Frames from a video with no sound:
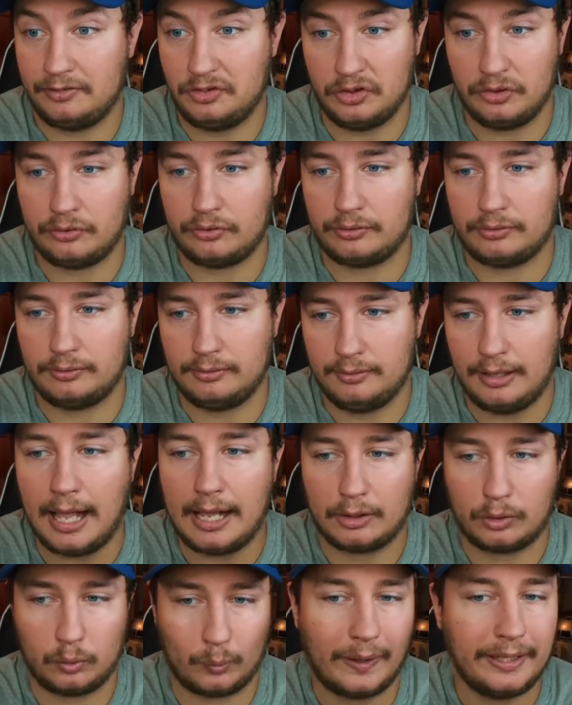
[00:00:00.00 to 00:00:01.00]
just
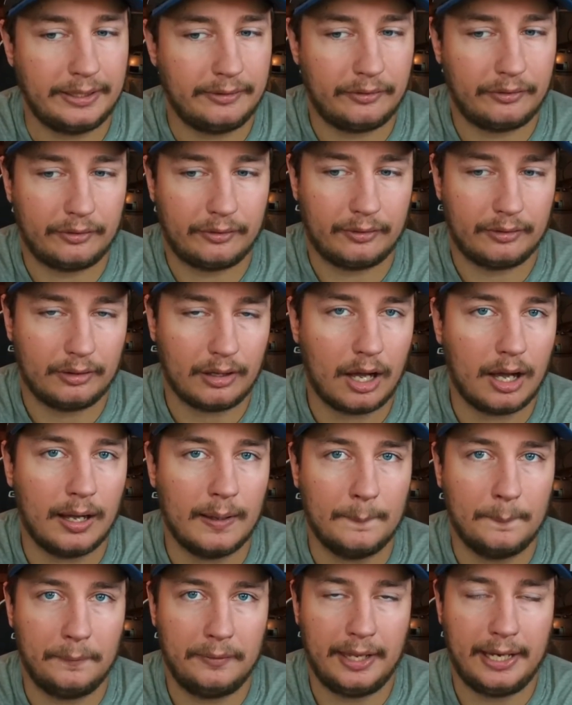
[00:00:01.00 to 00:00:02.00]
not great.
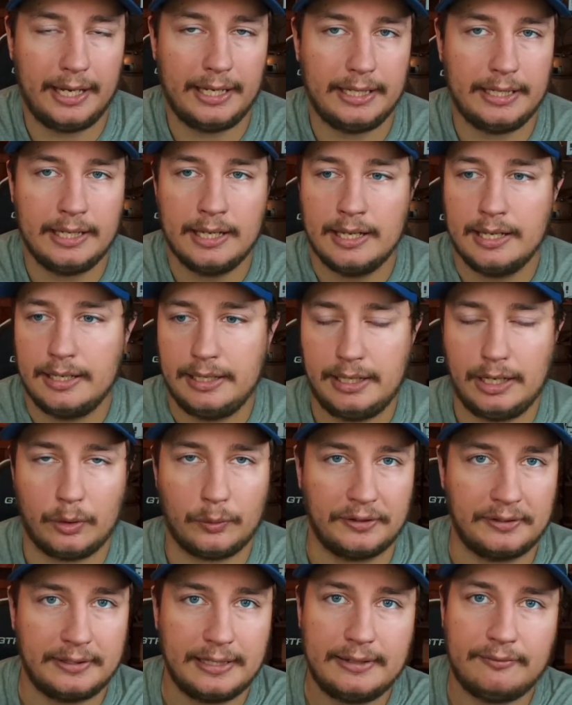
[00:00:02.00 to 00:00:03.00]
The
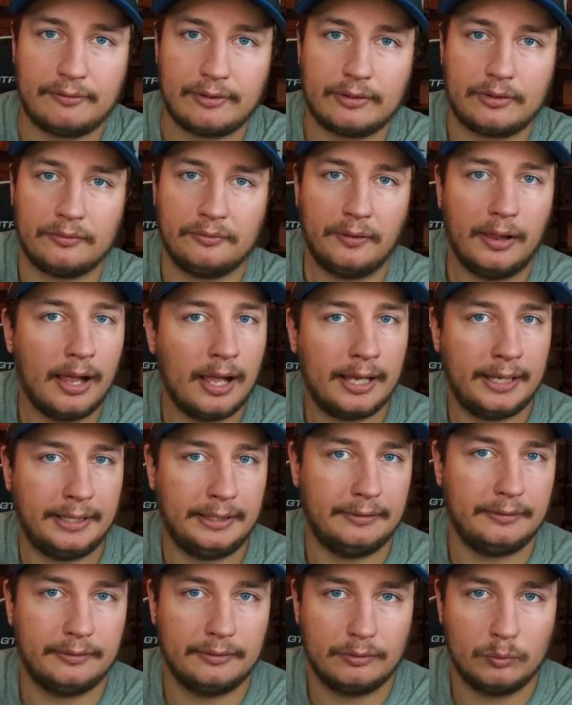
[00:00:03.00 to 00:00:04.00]
defensive
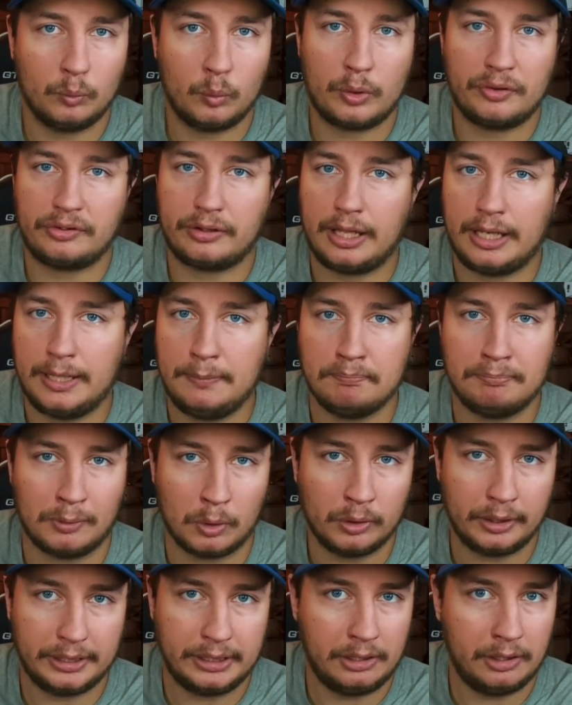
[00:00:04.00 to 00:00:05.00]
line was getting
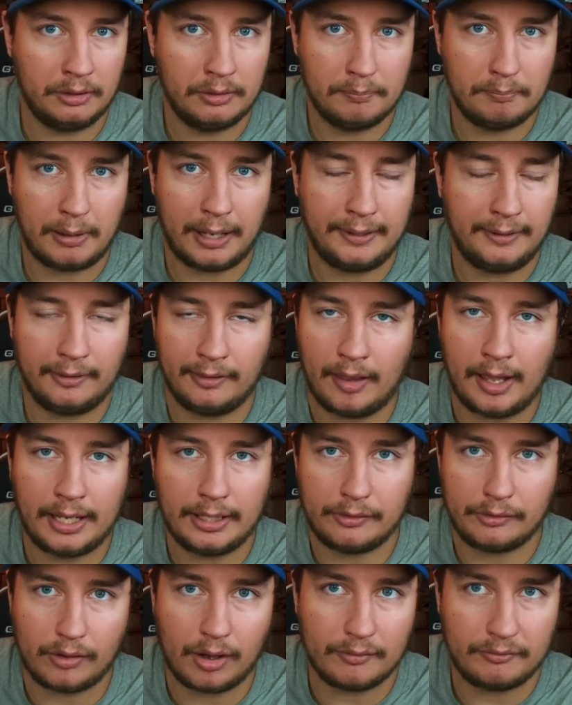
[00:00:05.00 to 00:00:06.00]
bullied by the
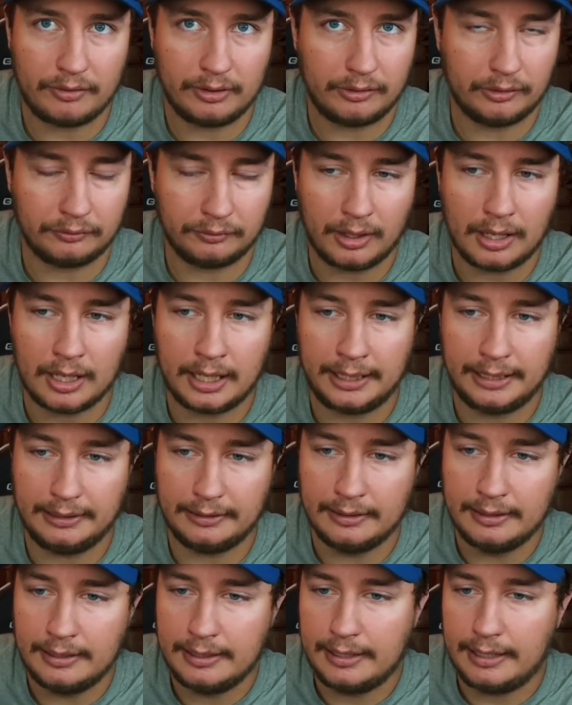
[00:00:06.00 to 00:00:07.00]
Lions offensive
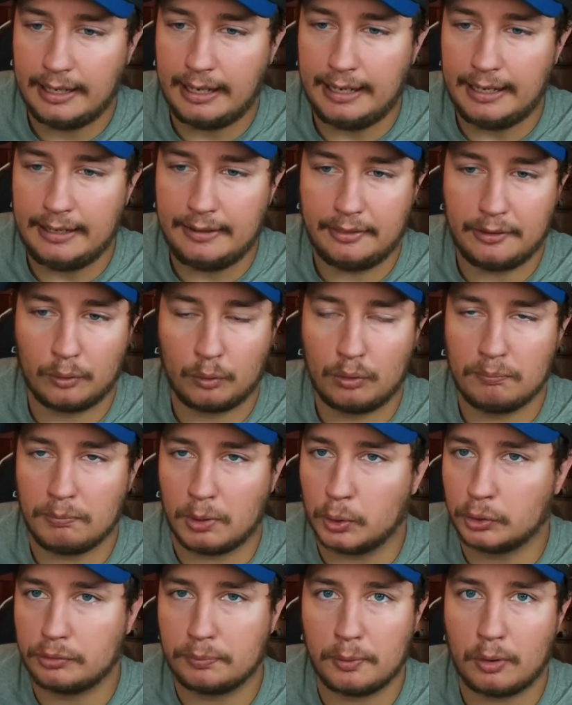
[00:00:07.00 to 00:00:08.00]
line, and there were
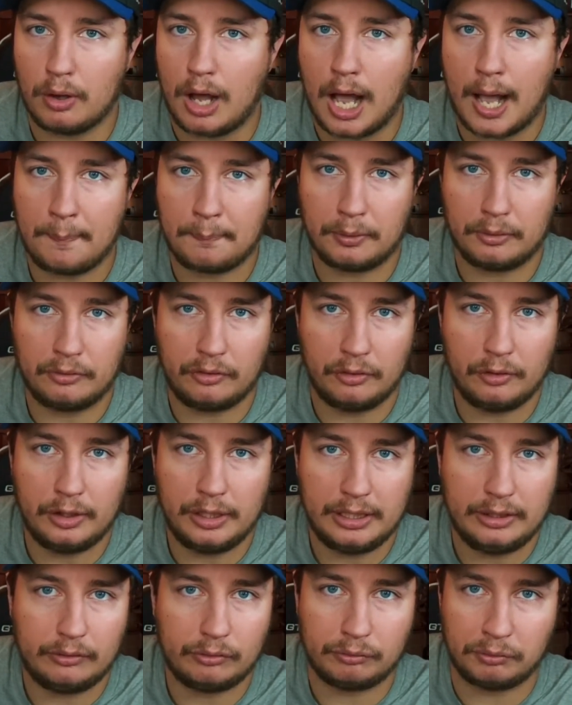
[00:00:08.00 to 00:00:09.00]
multiple
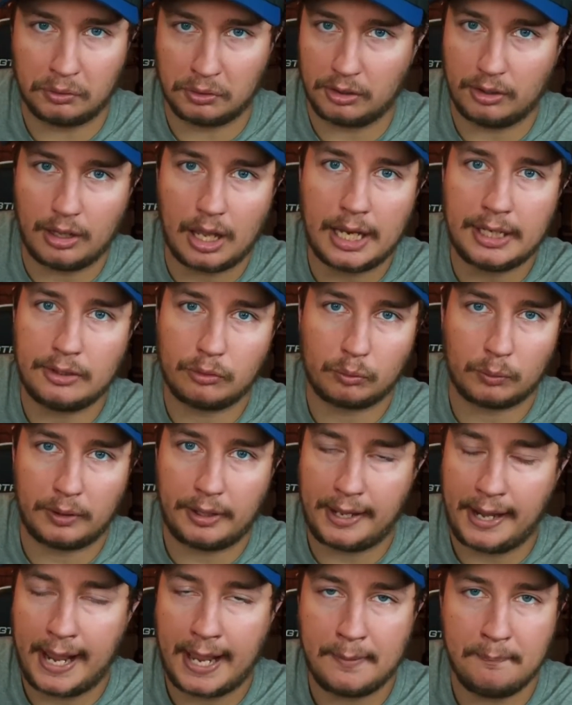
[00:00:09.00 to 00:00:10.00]
opportunities for the Lions
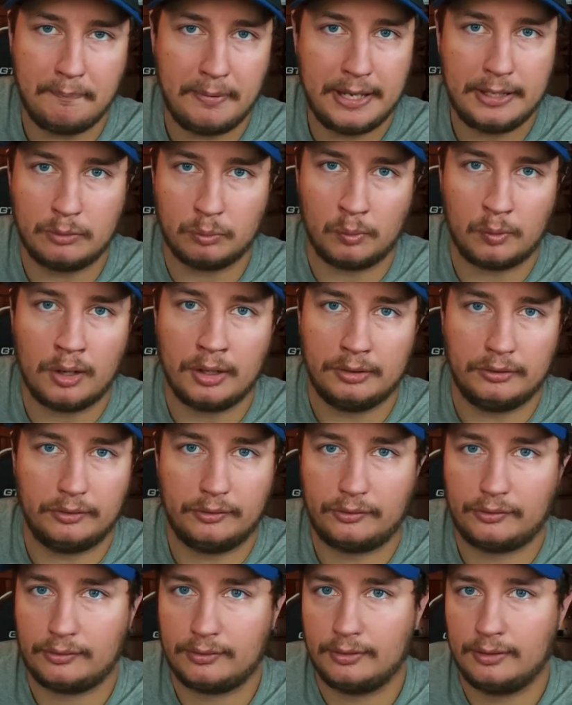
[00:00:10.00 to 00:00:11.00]
where they had big
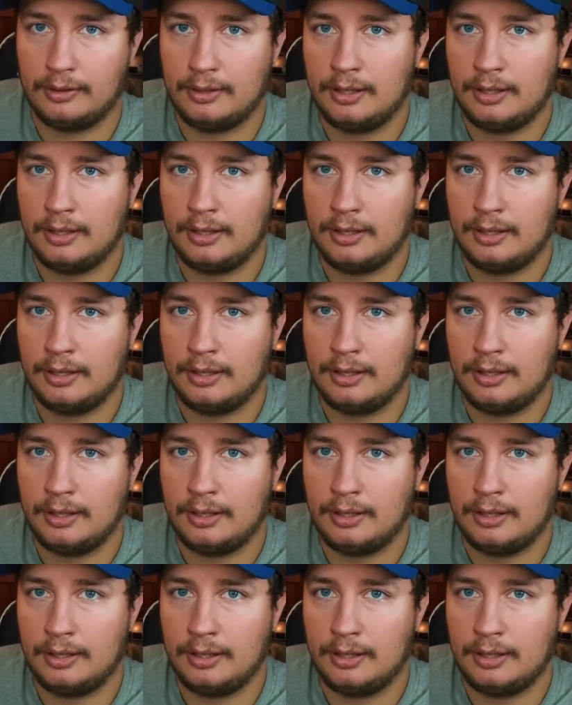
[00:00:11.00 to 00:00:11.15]
runs.